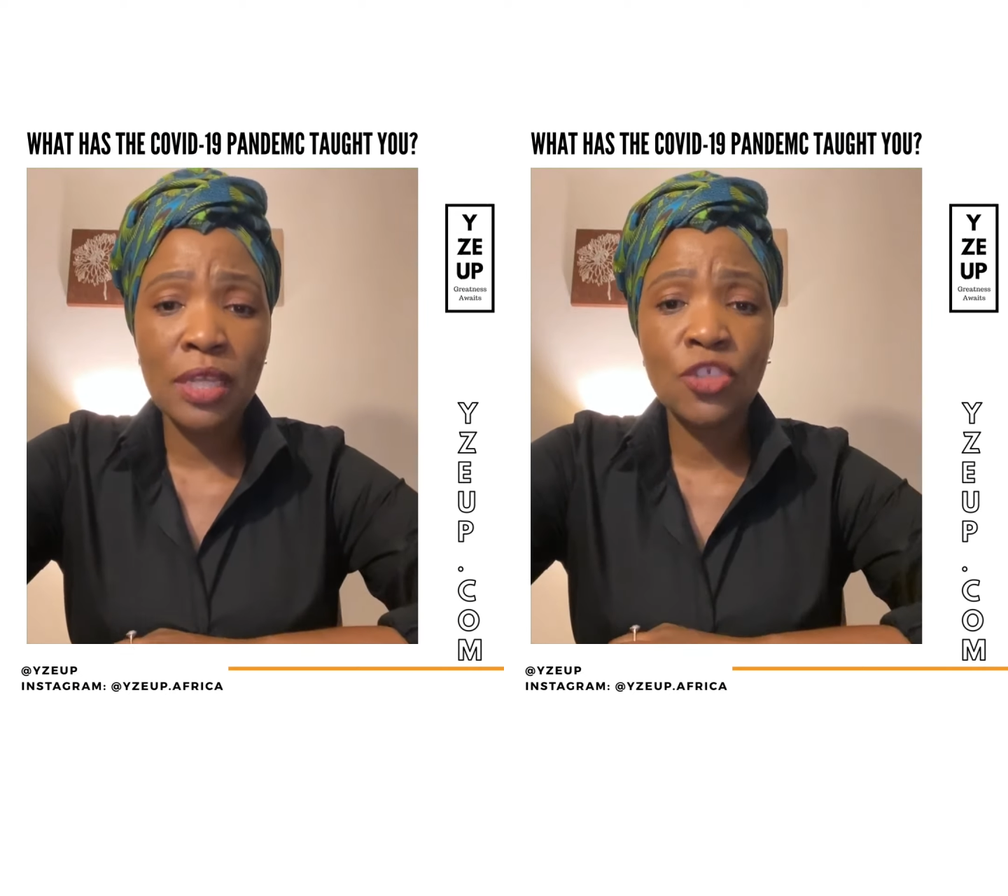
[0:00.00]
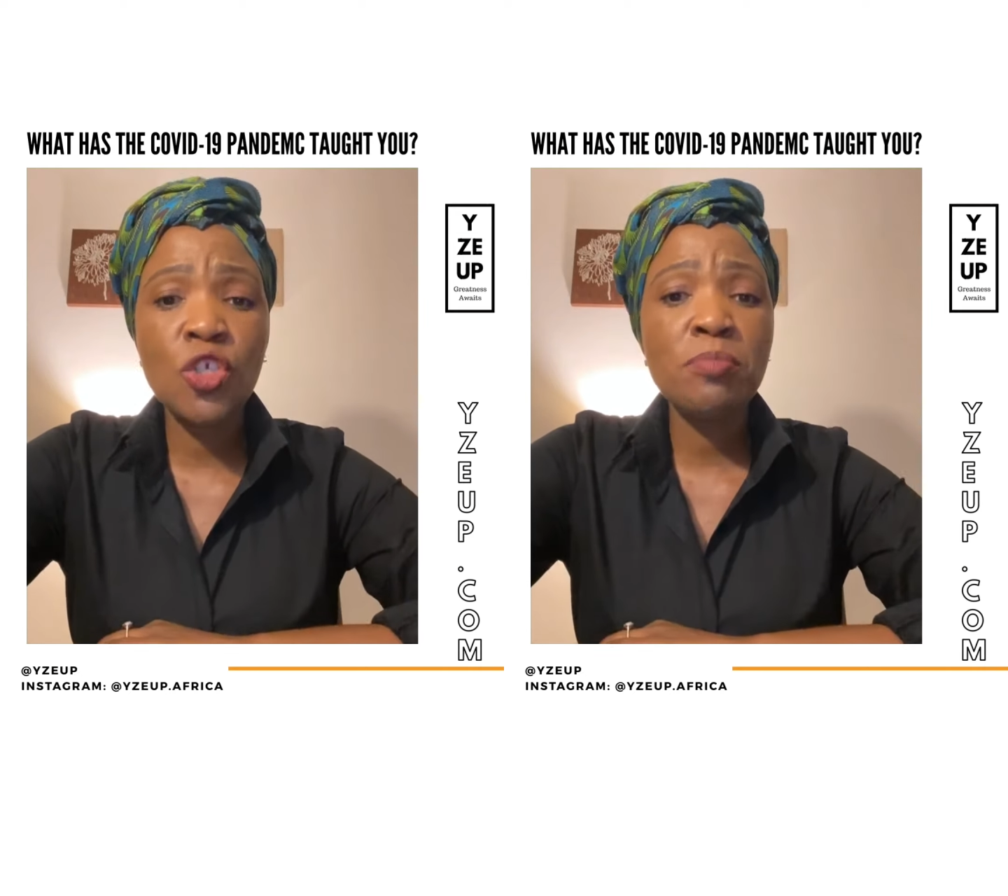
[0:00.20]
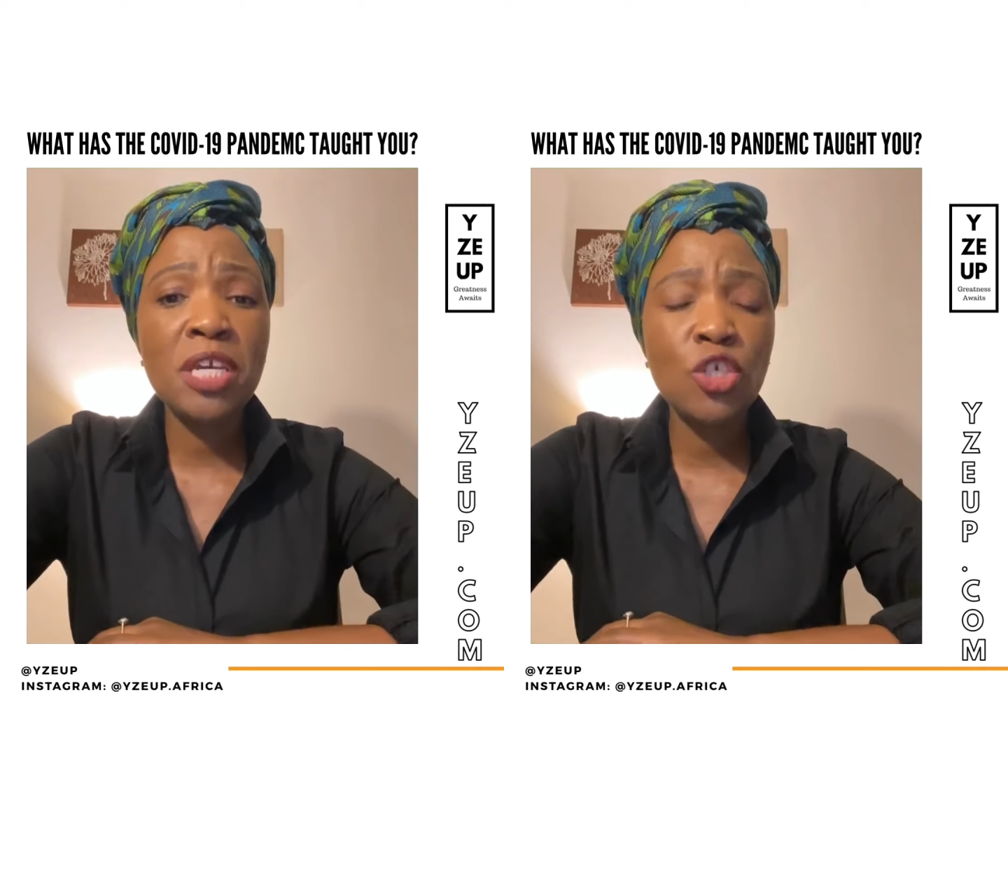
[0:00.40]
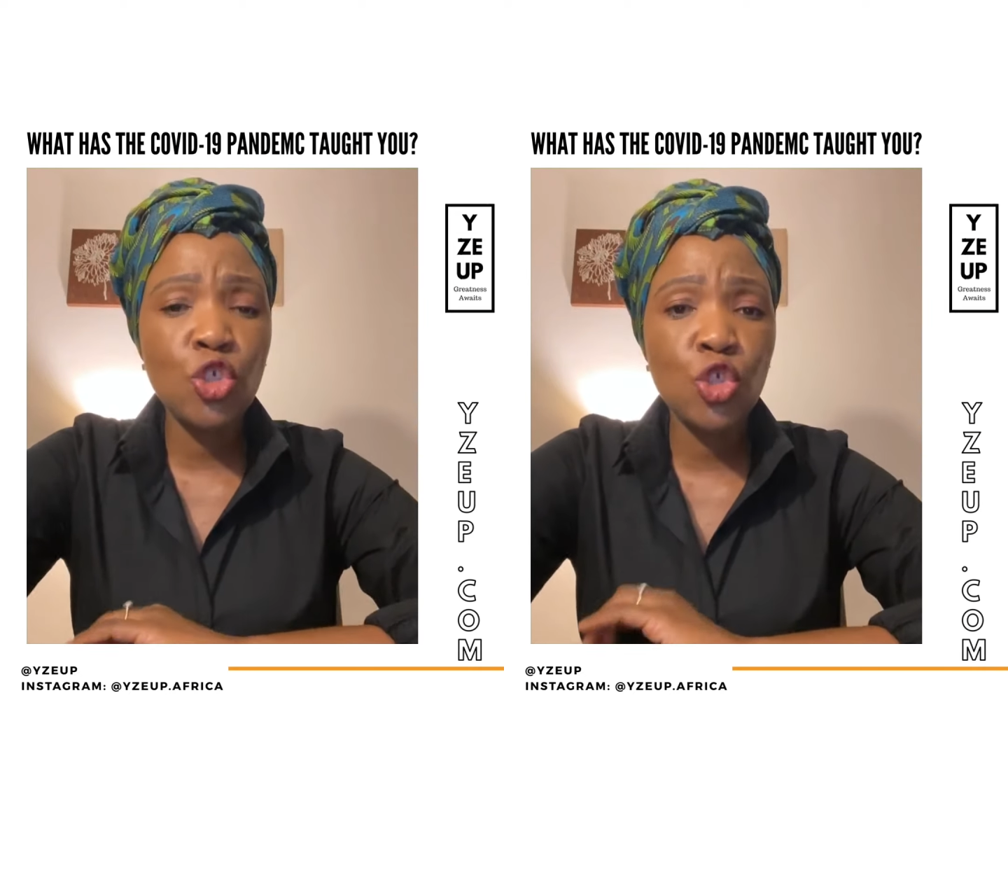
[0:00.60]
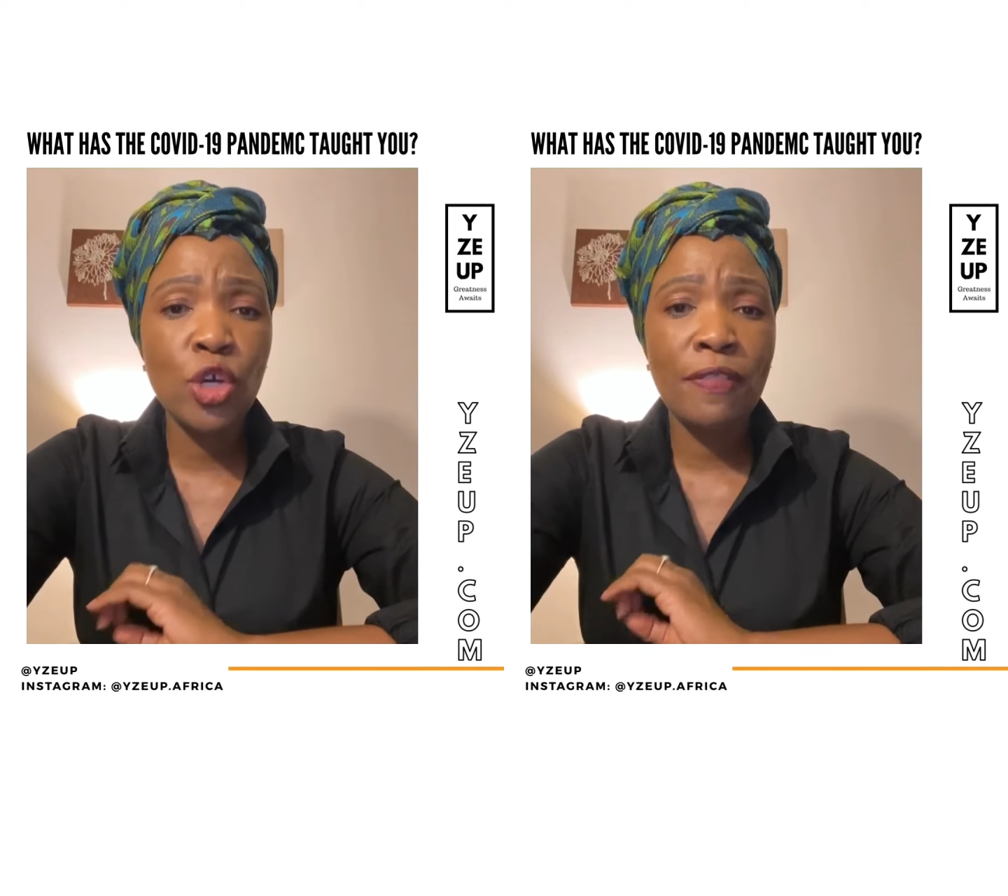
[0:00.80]
and just making
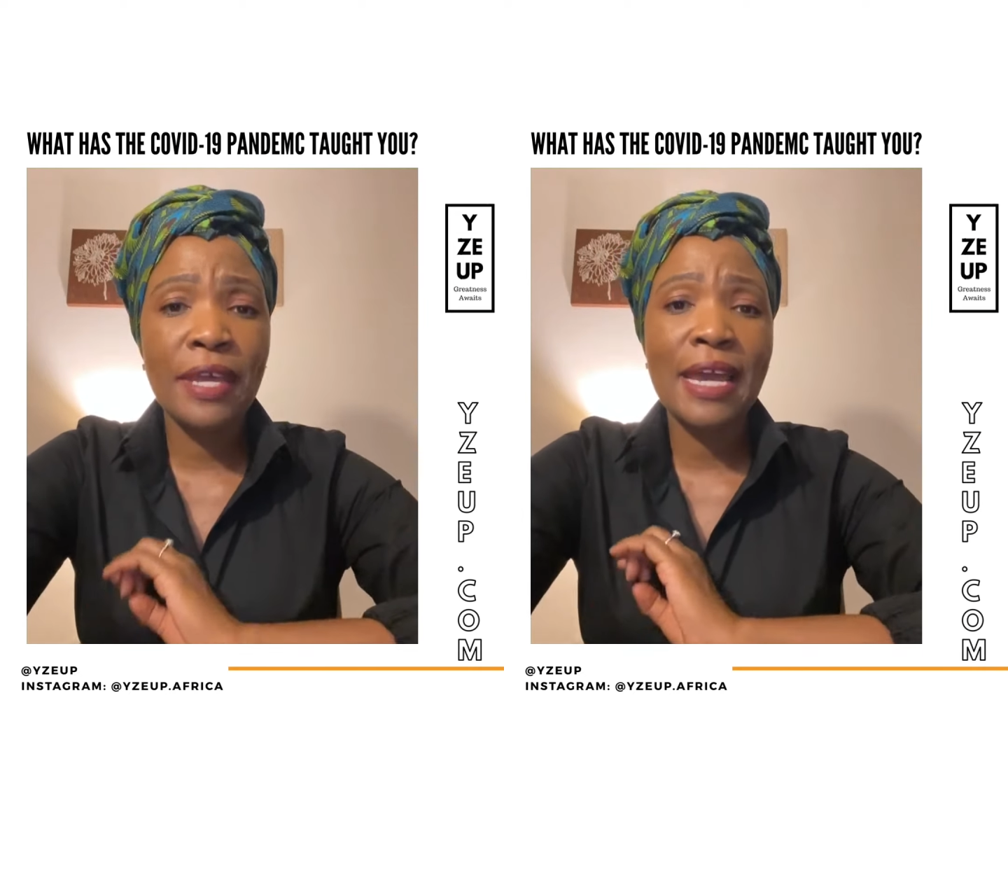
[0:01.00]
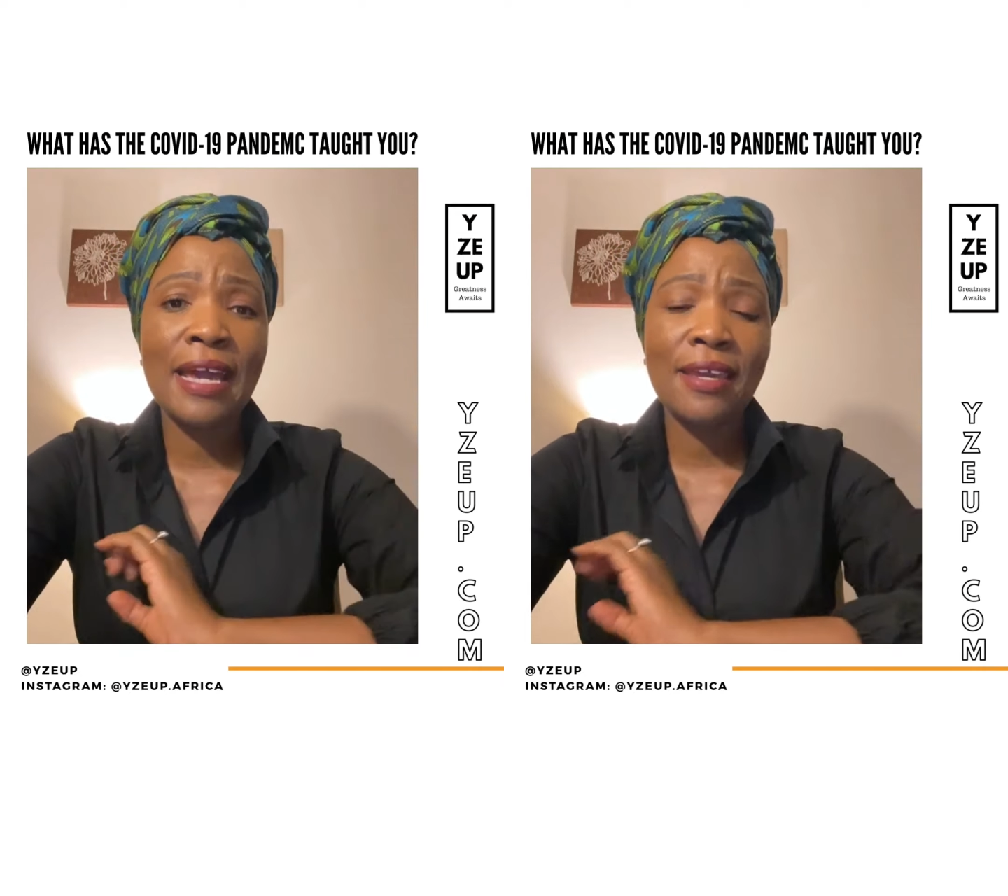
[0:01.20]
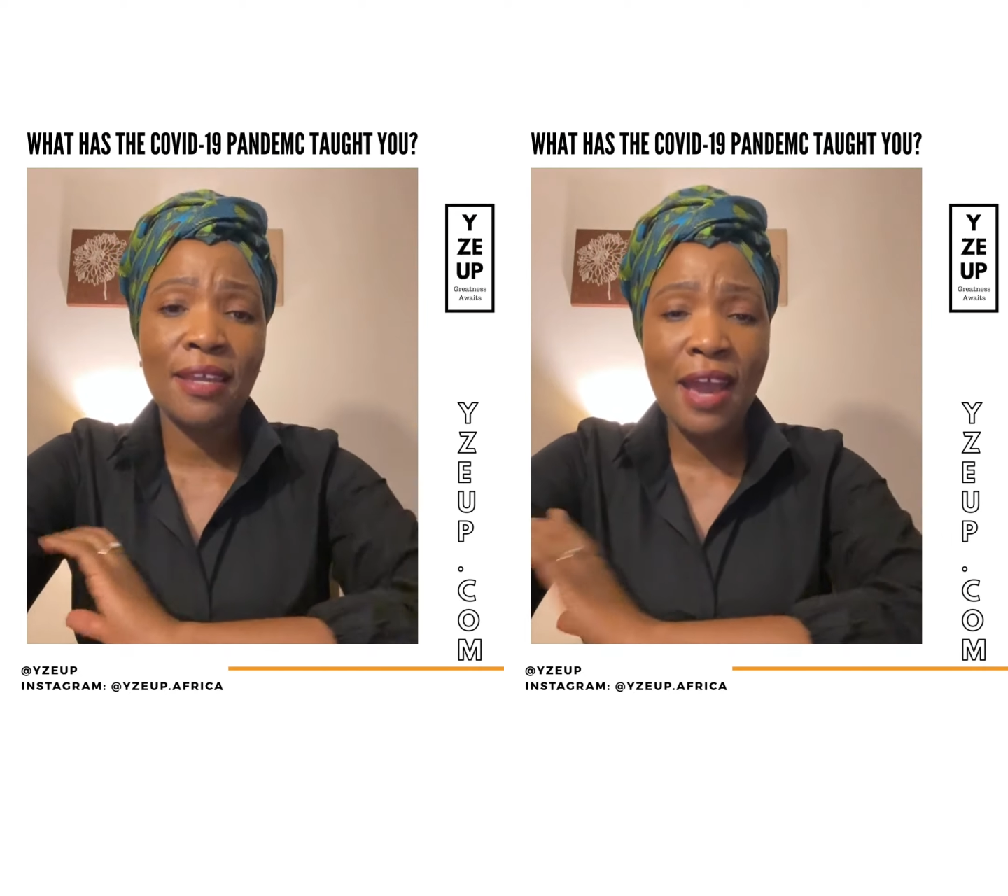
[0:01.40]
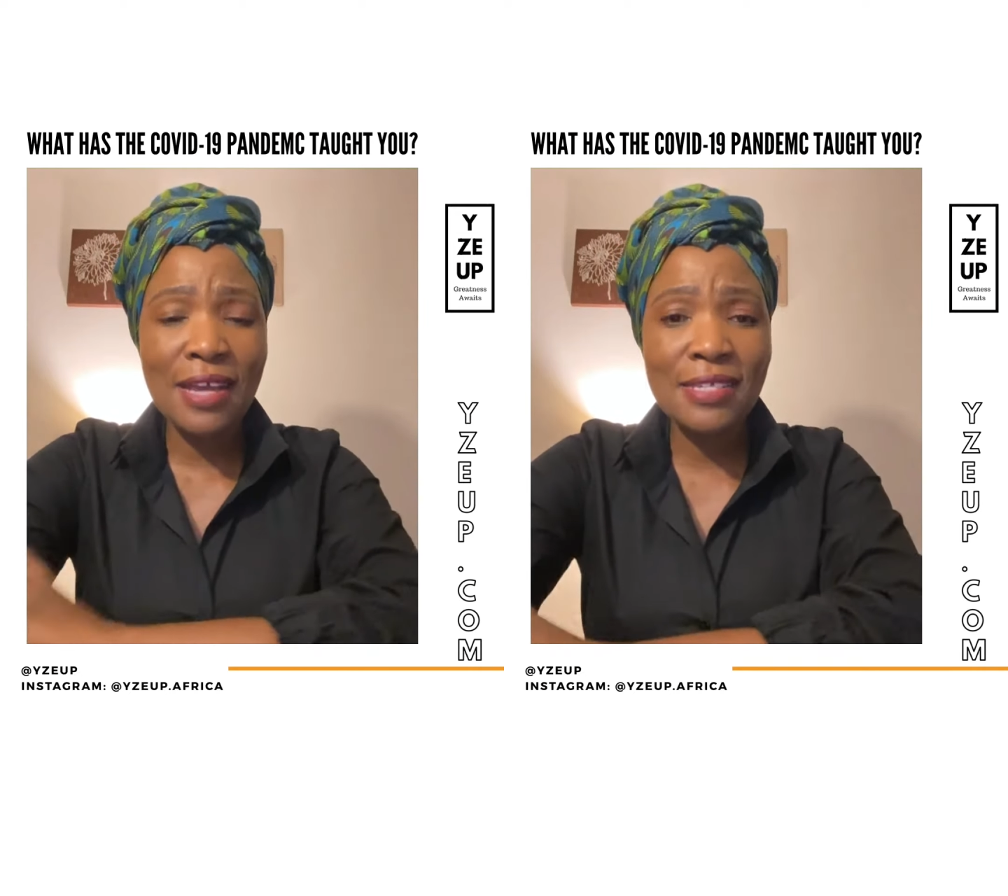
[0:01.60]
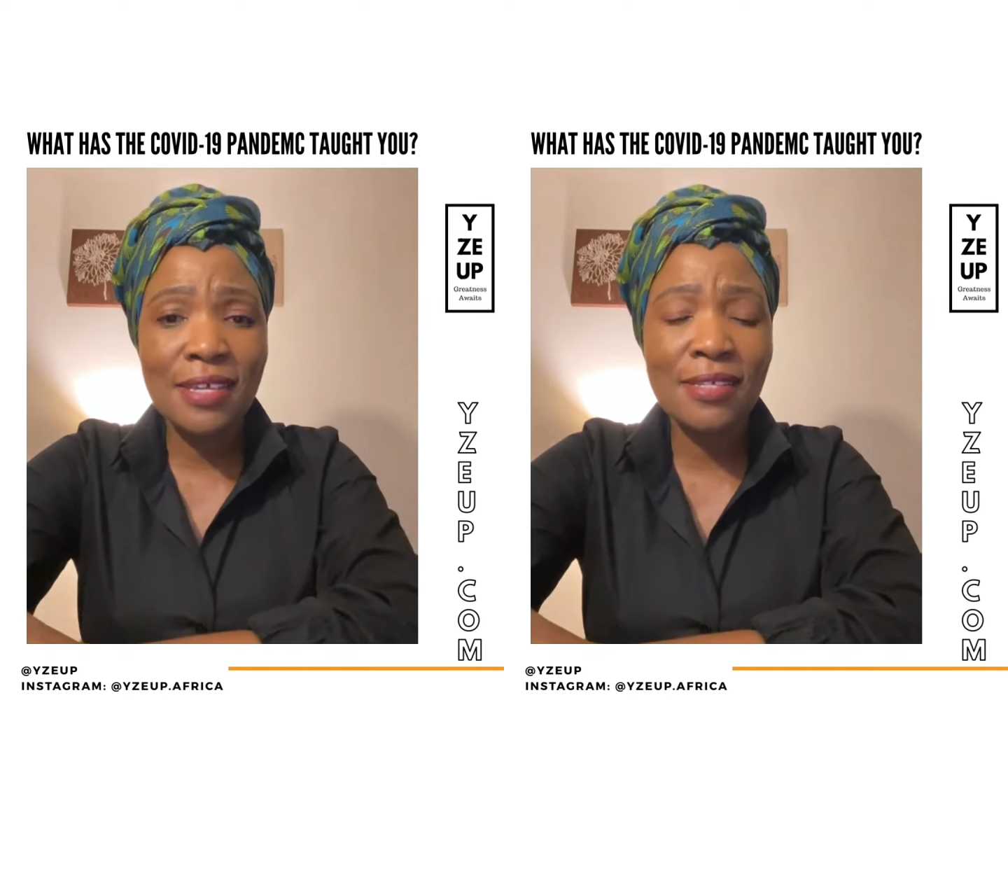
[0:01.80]
sure that I can
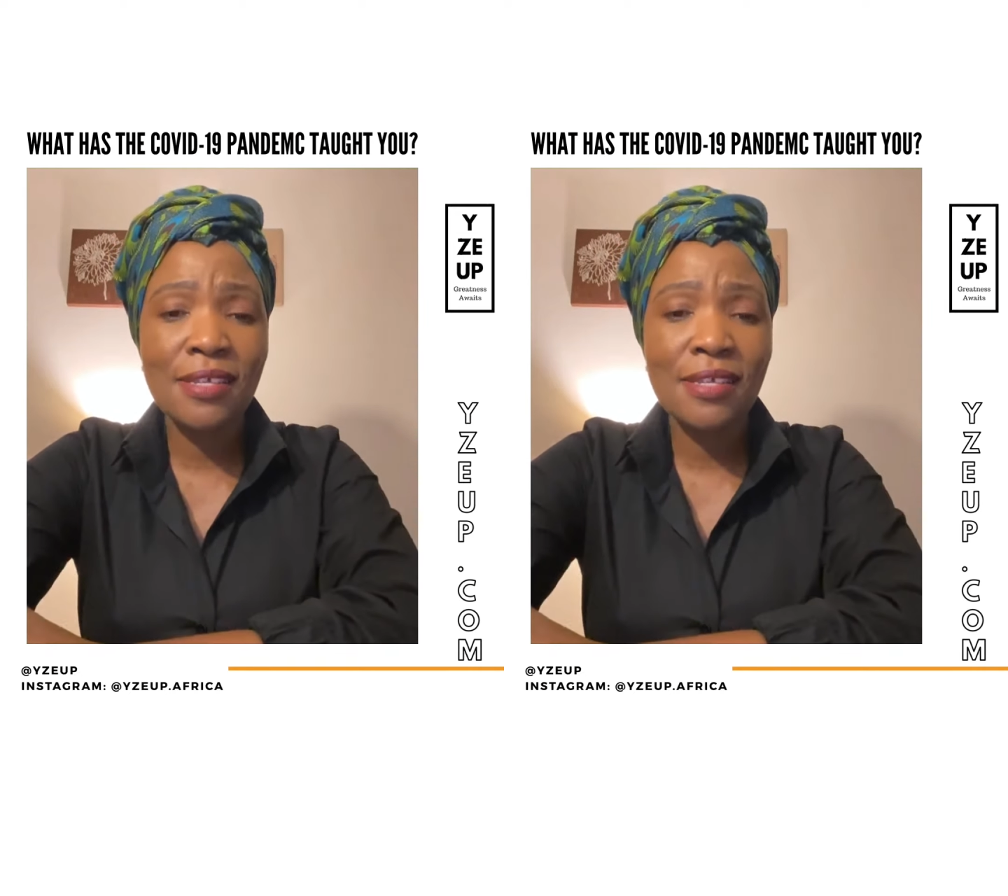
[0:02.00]
access